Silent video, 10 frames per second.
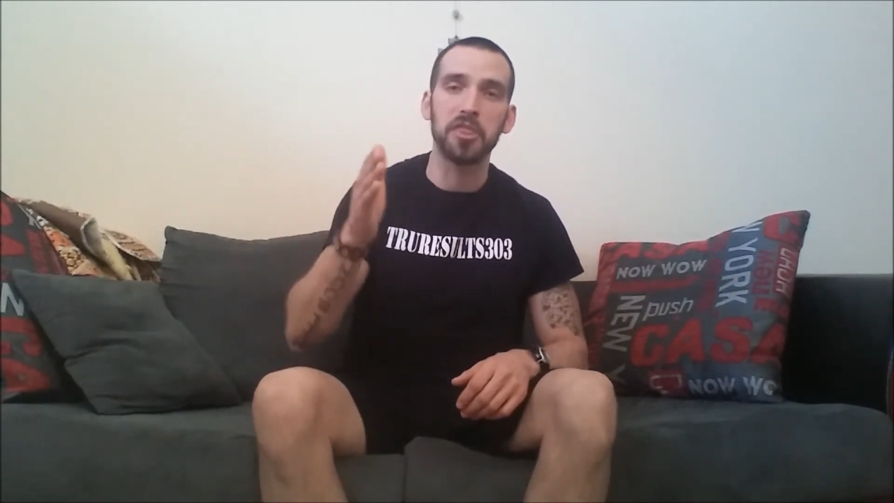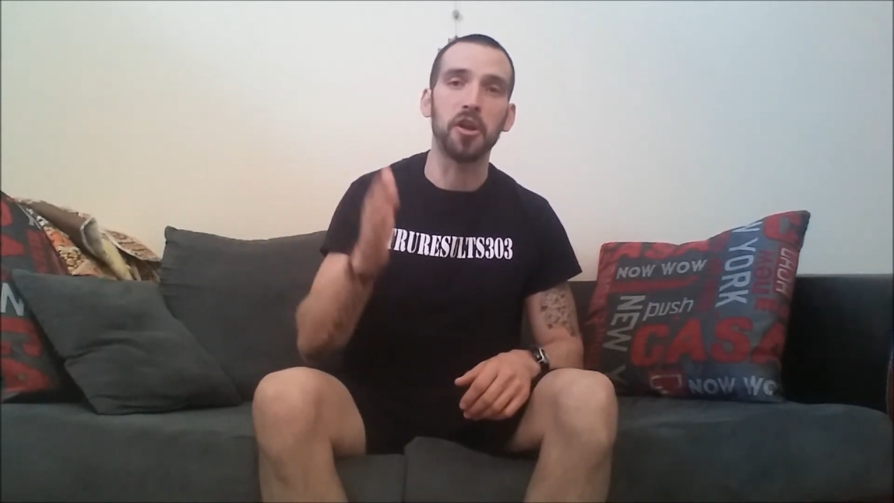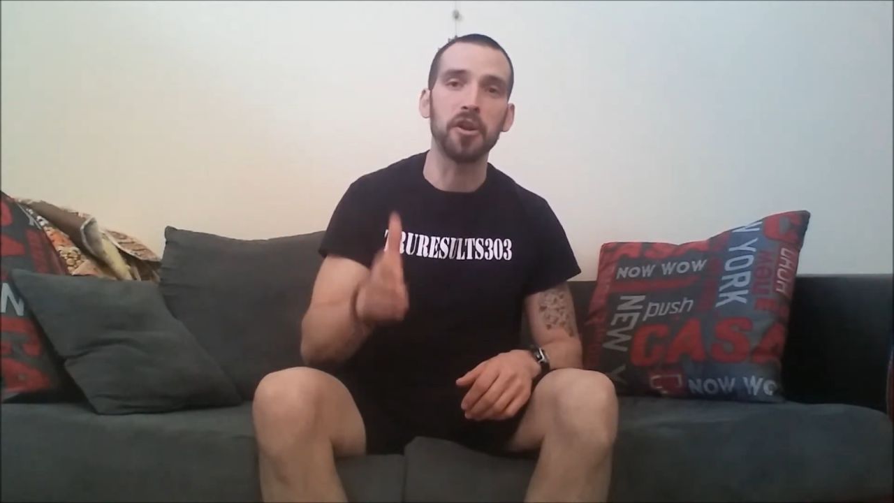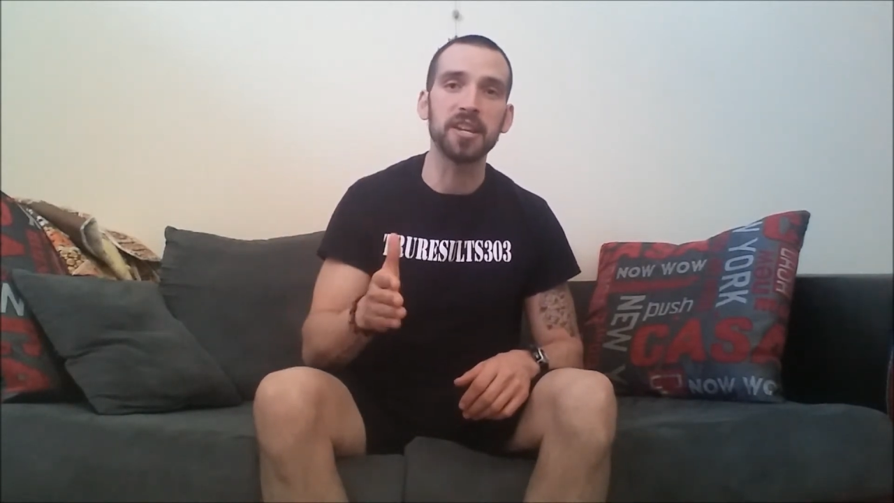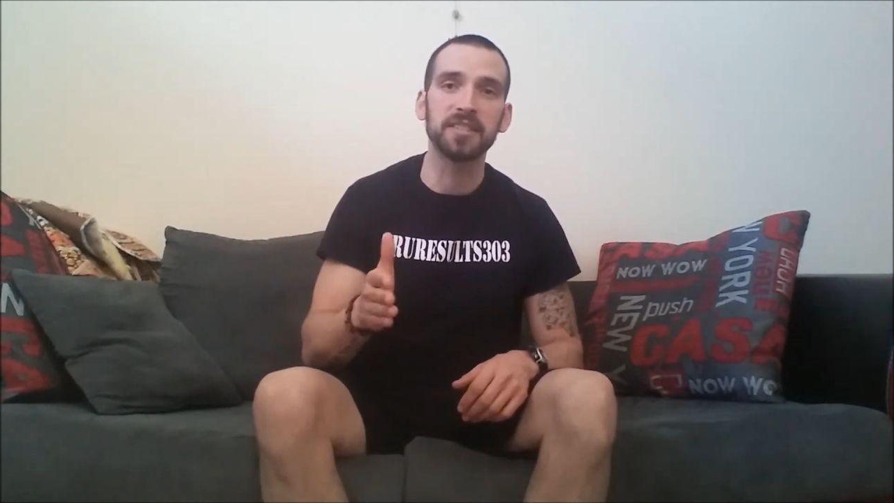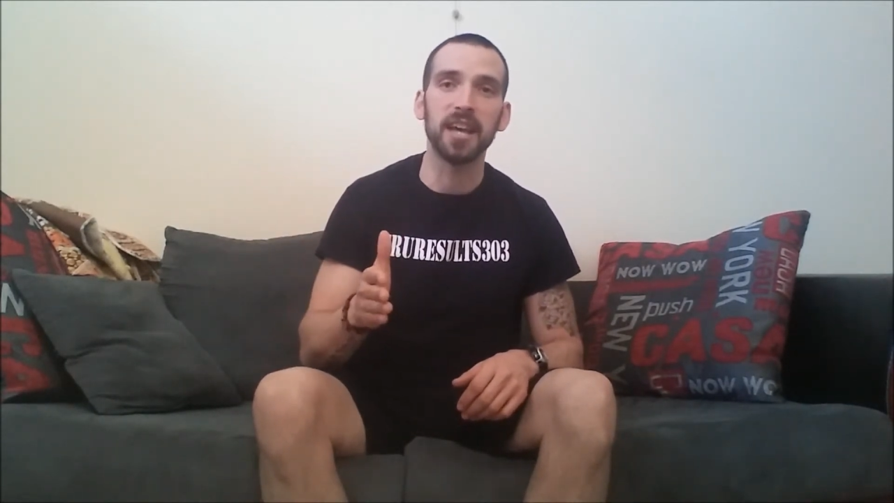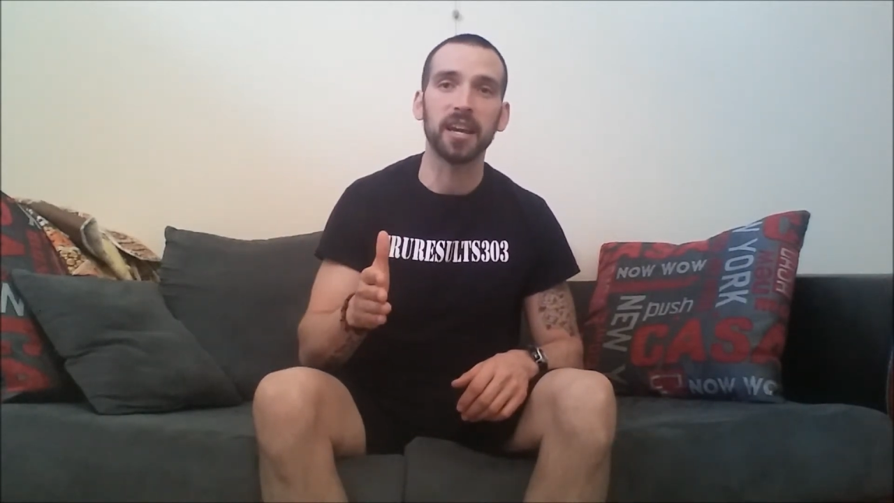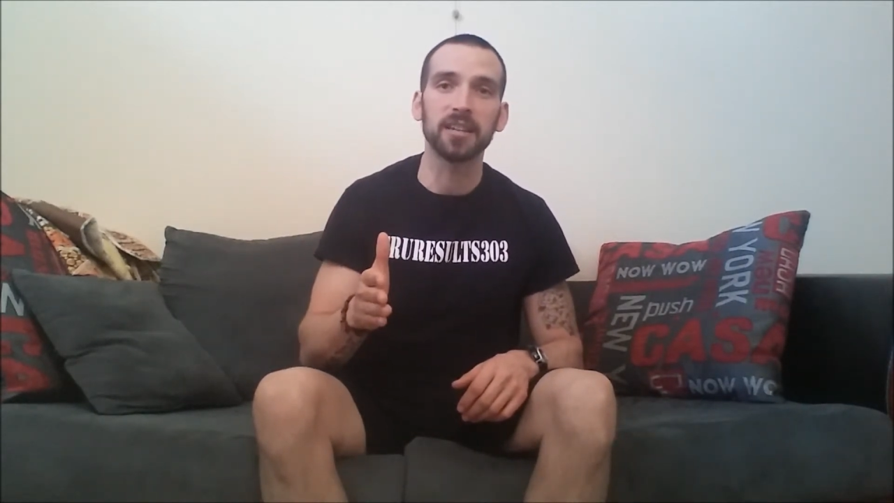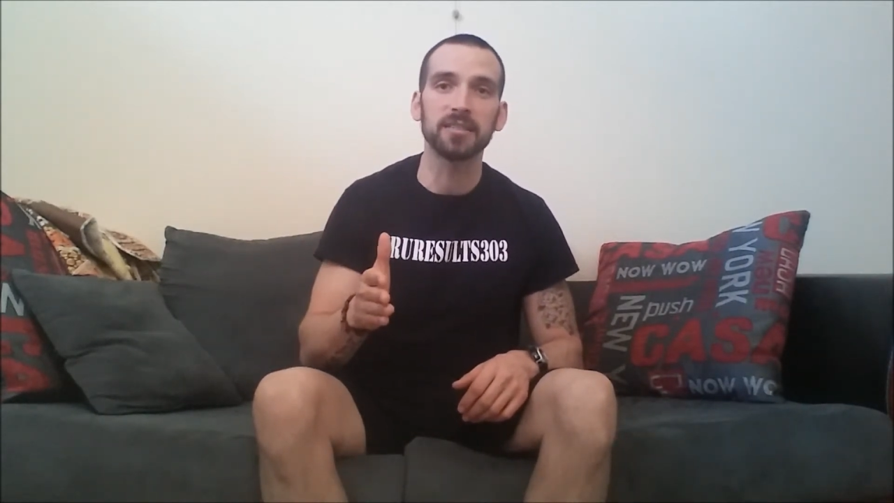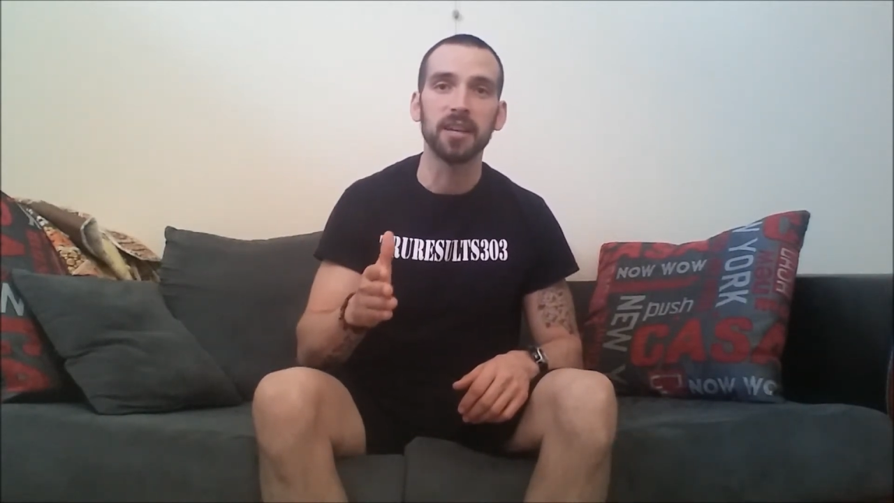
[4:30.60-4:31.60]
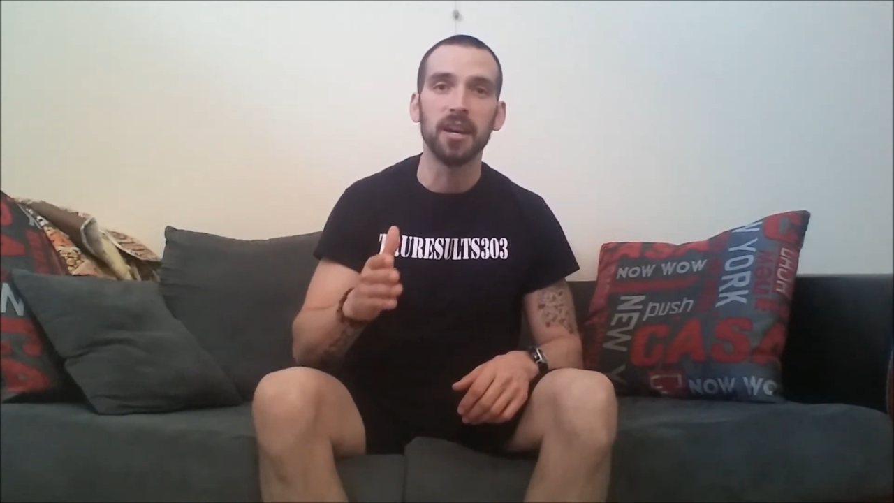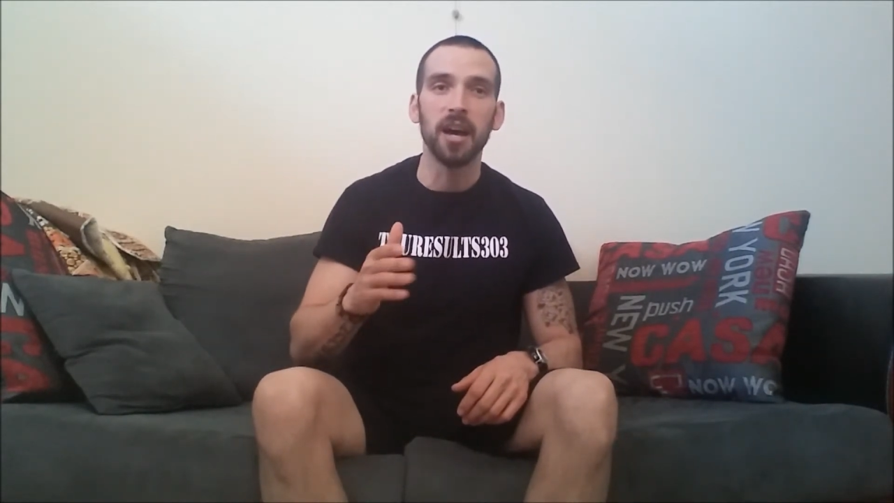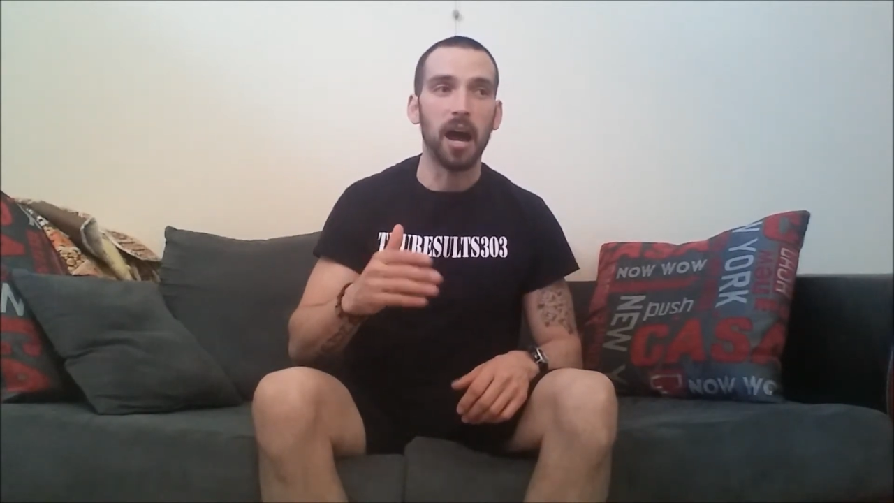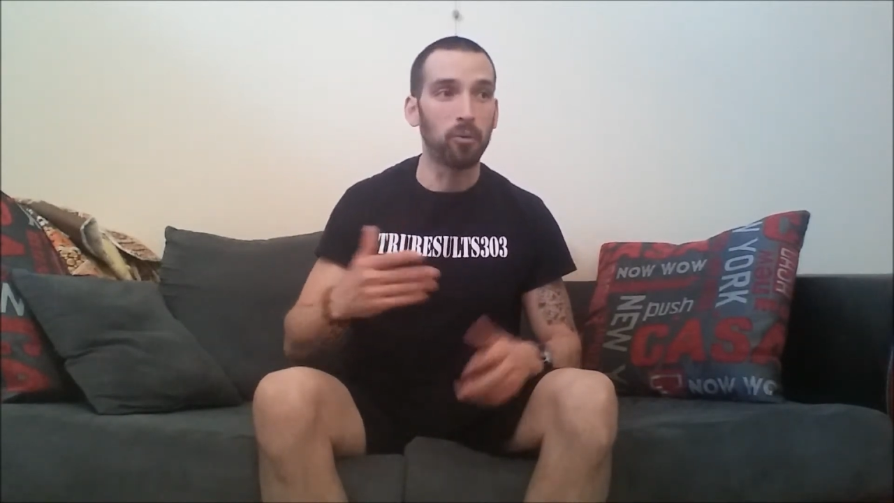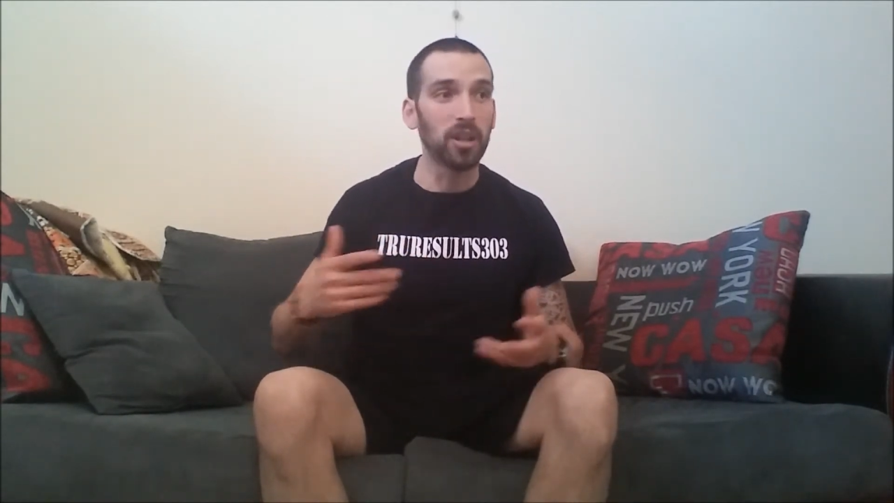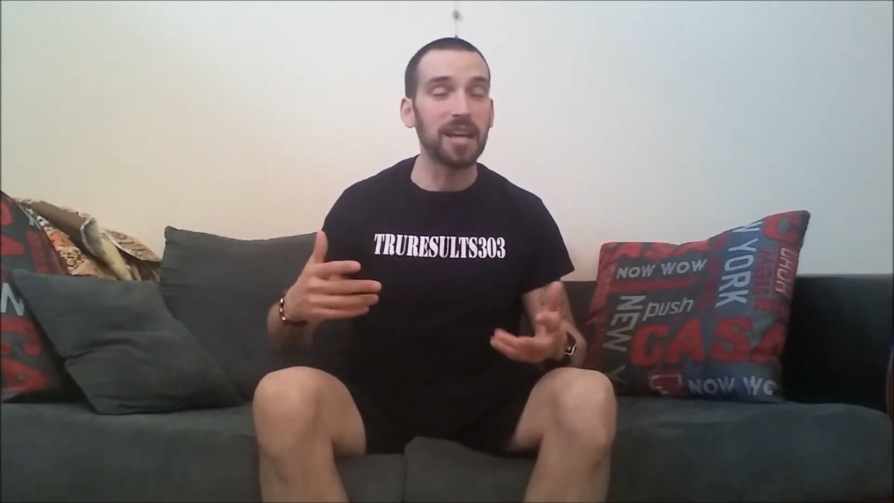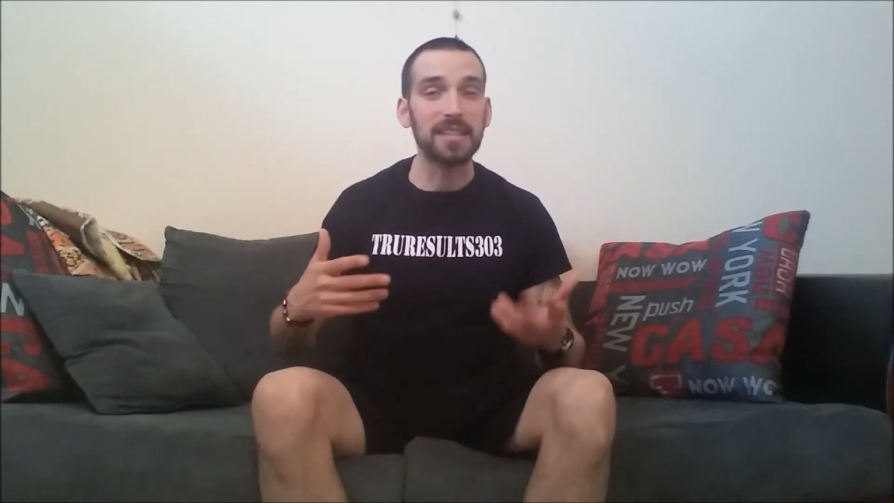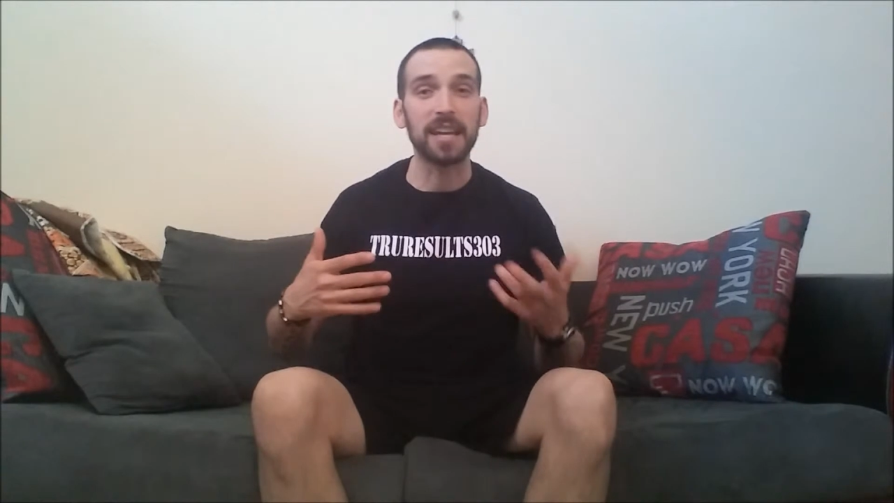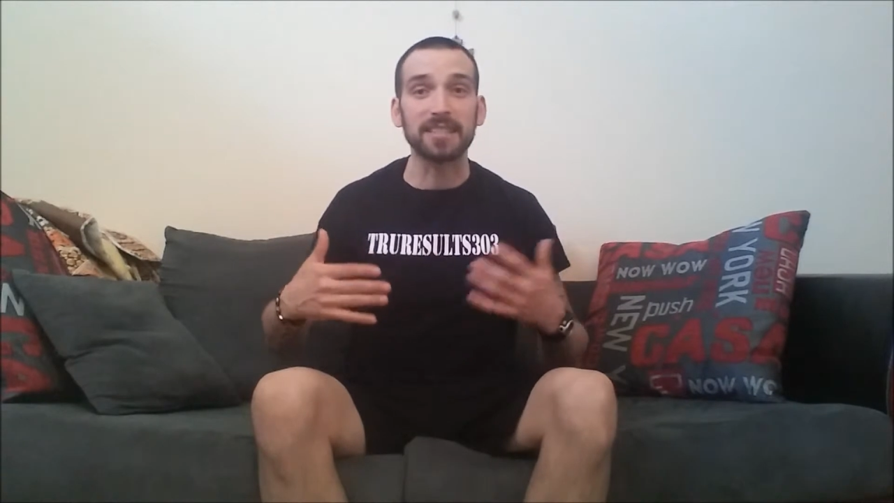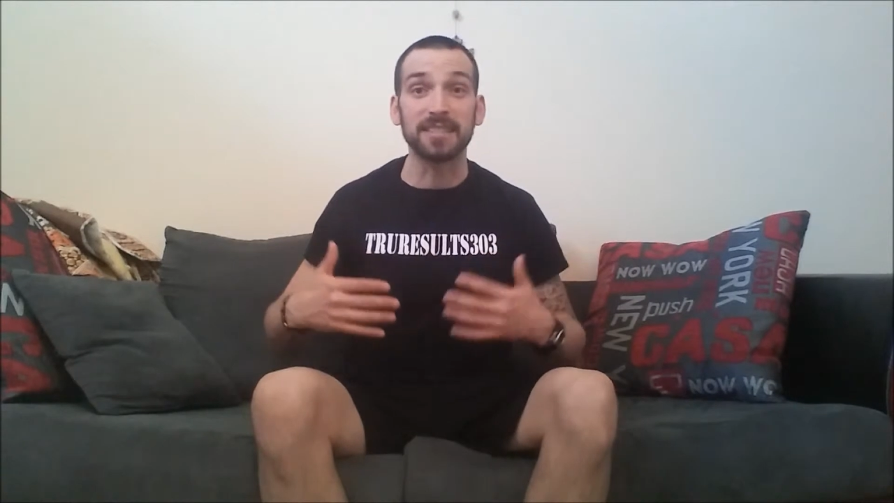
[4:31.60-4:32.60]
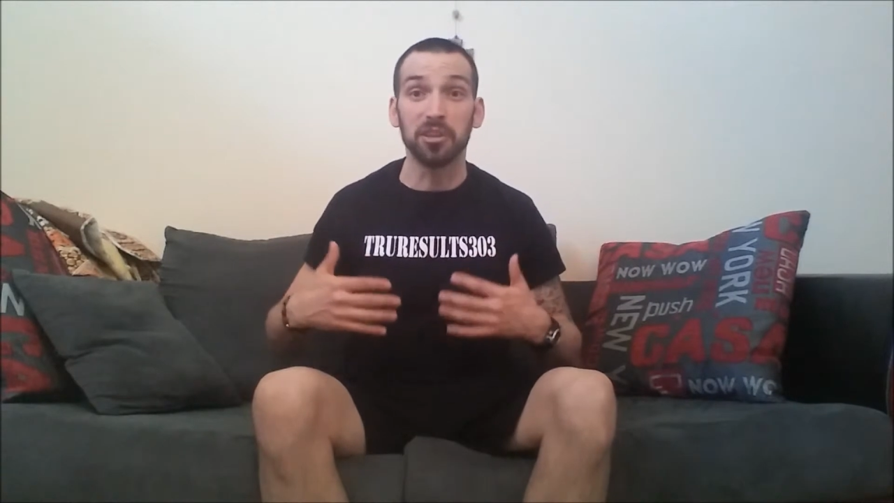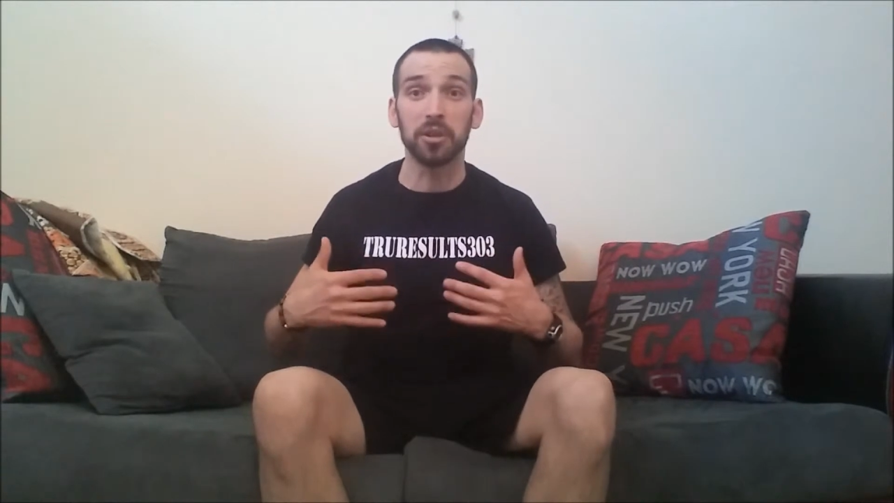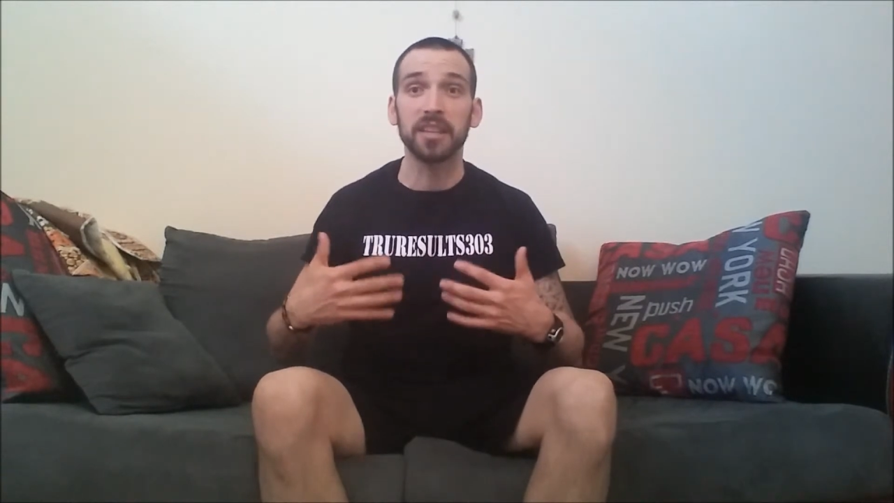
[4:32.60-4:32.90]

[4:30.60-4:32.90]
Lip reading: 30 seconds, I realize I can still